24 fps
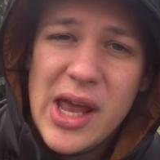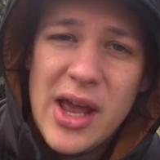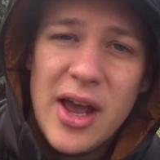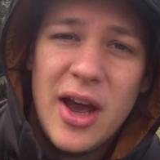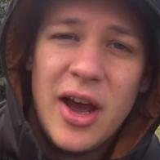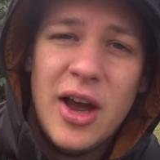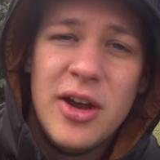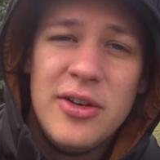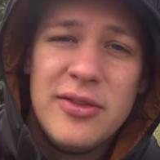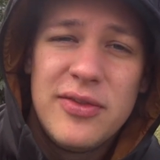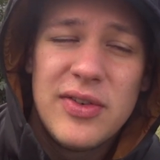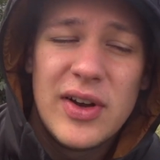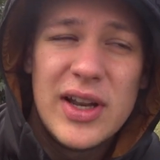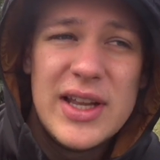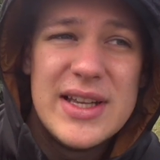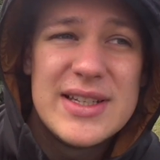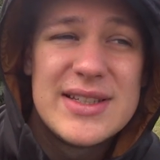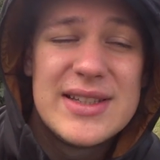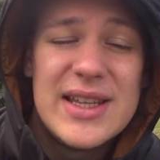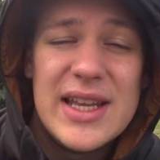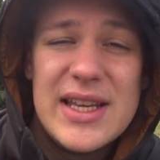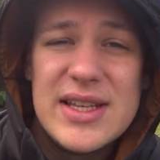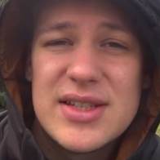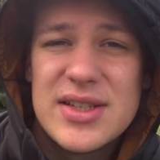hopefully it's
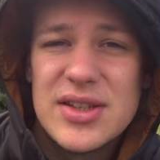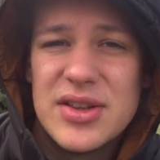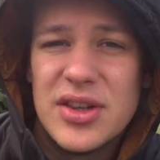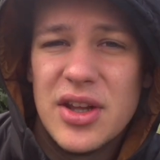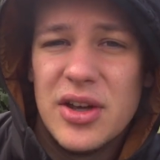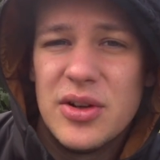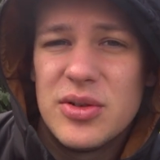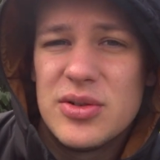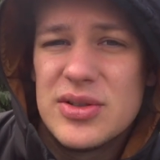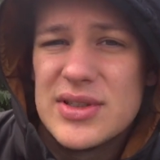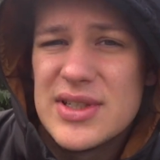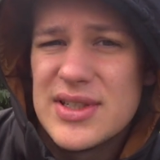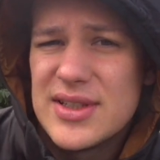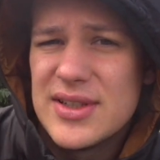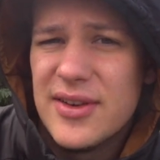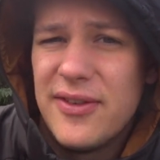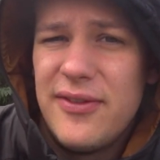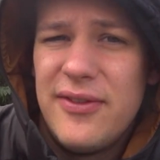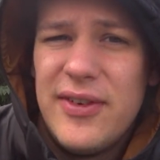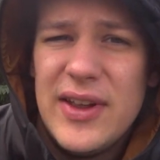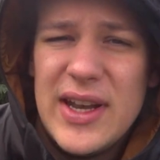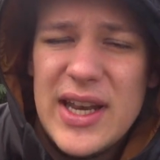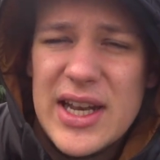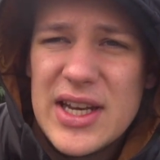decent though, because it's a
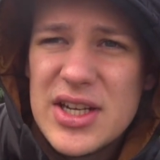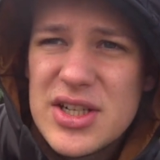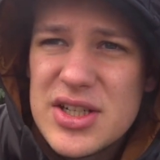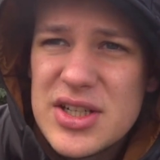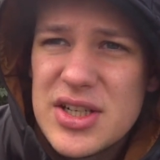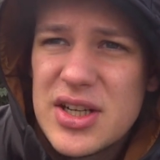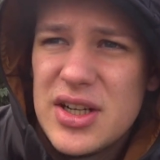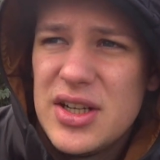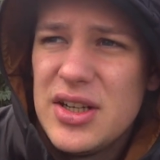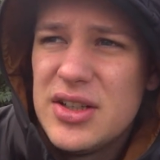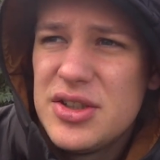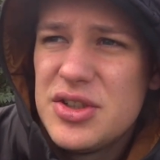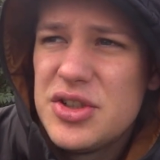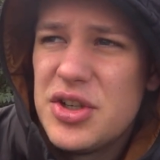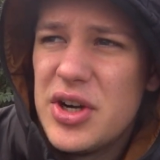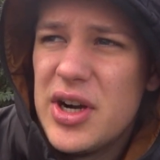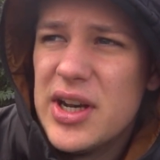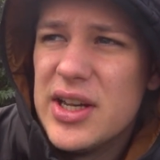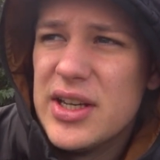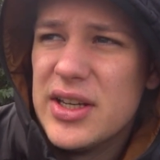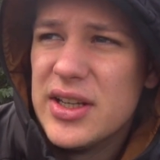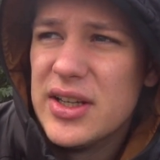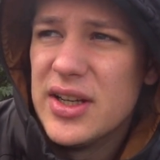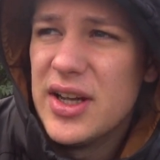Finnish
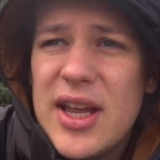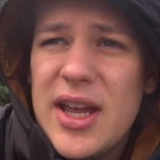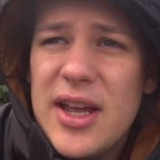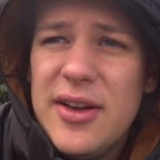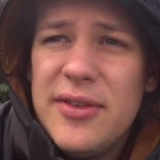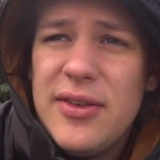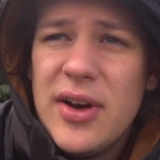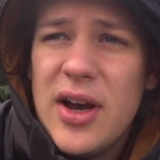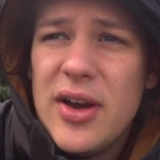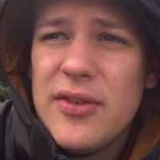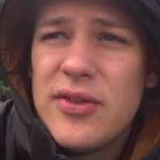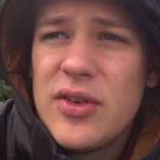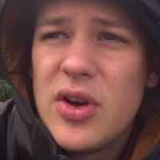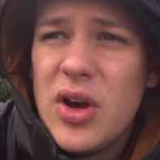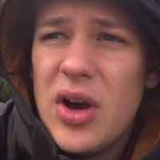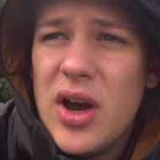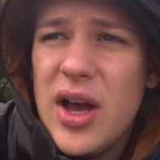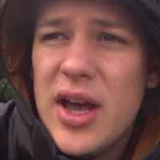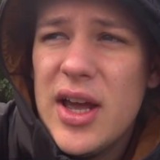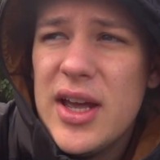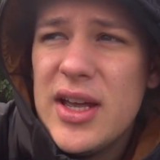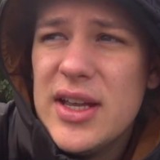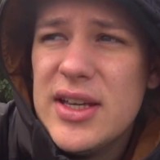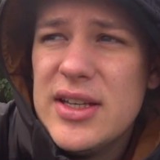train. If I've
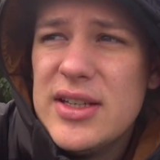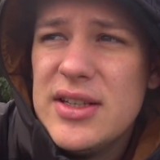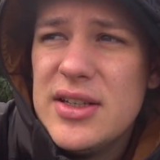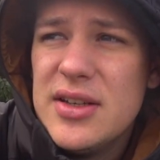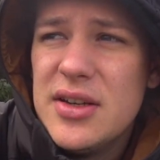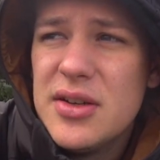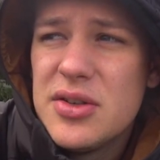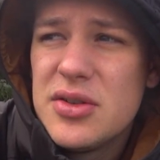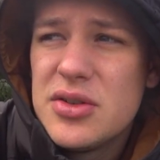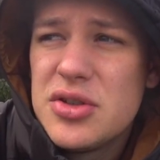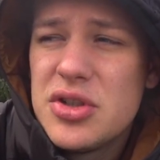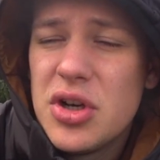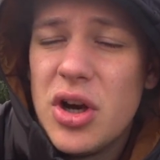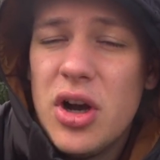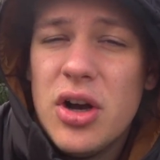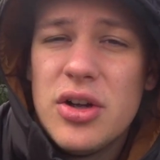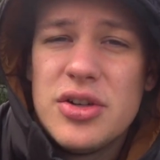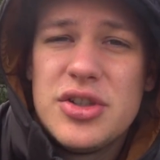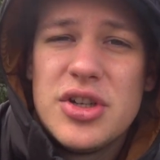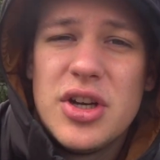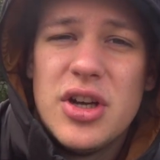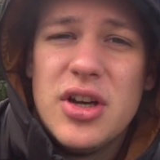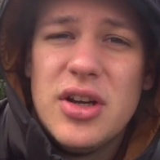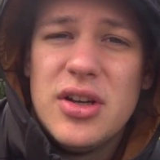got a
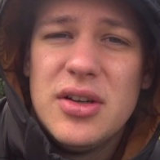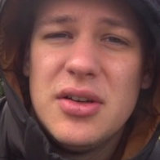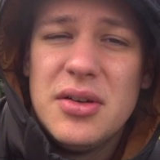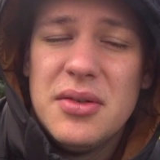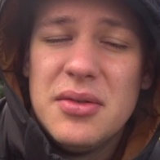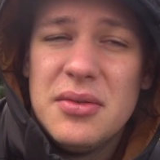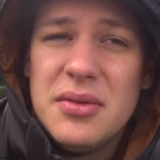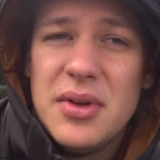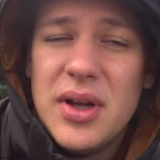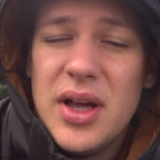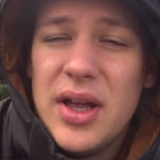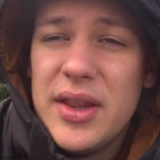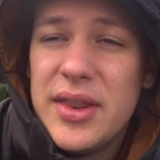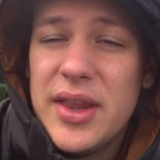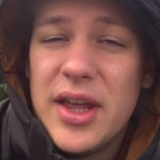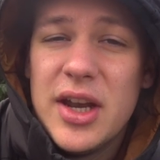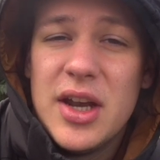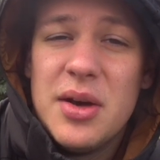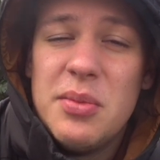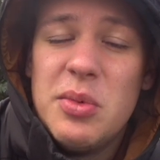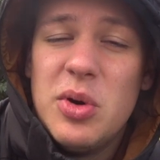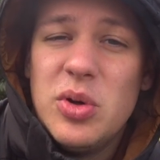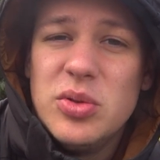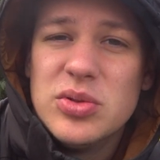charger, then
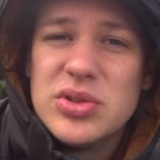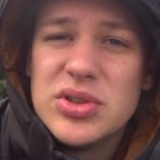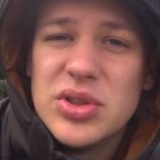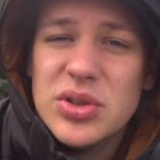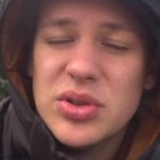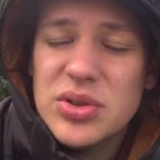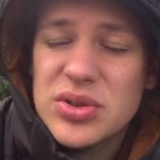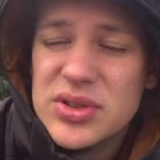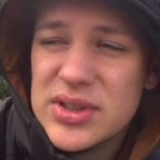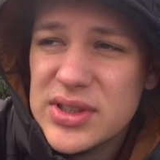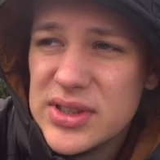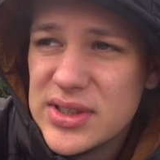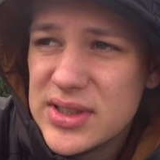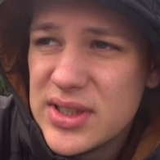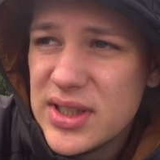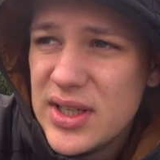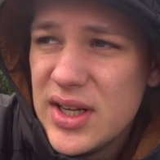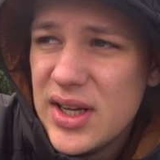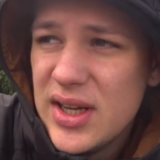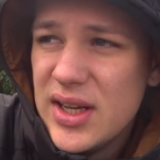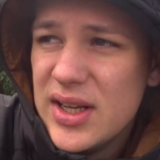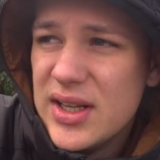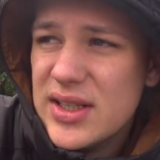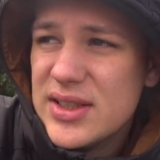I'm all sorted.
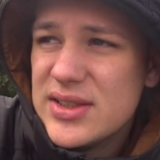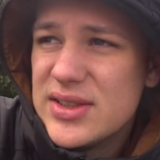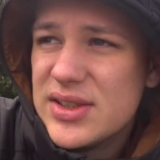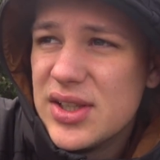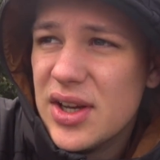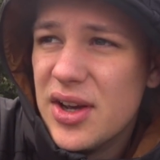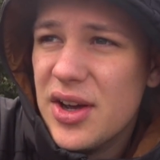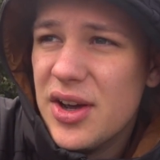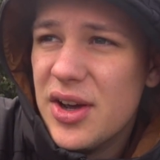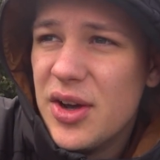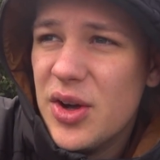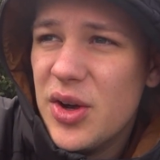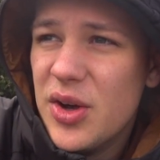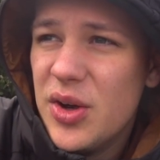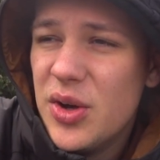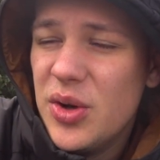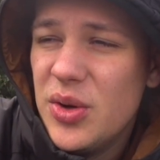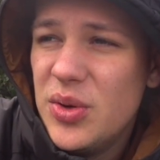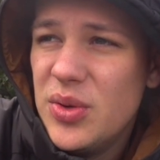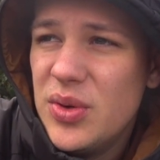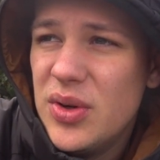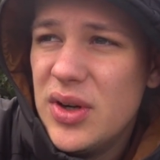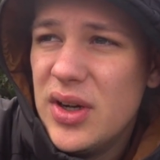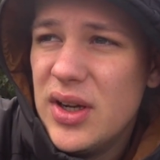
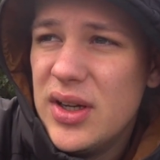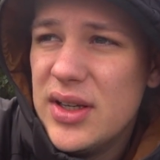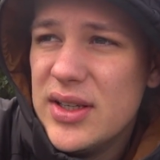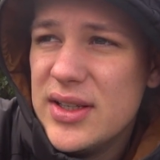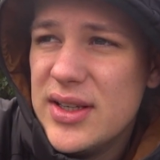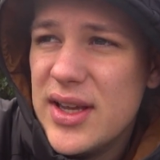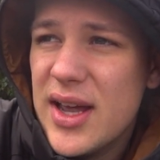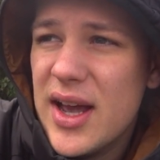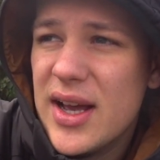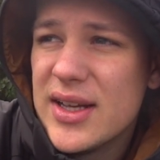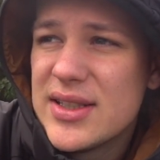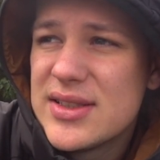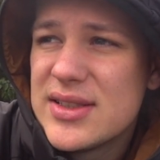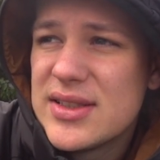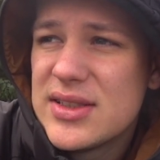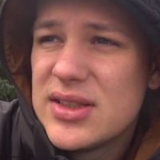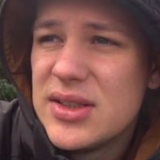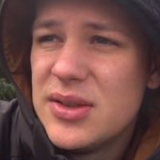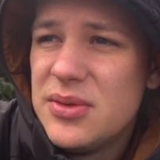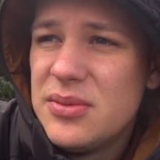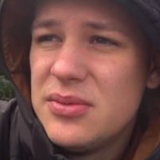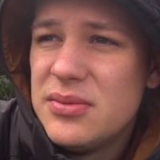So yes,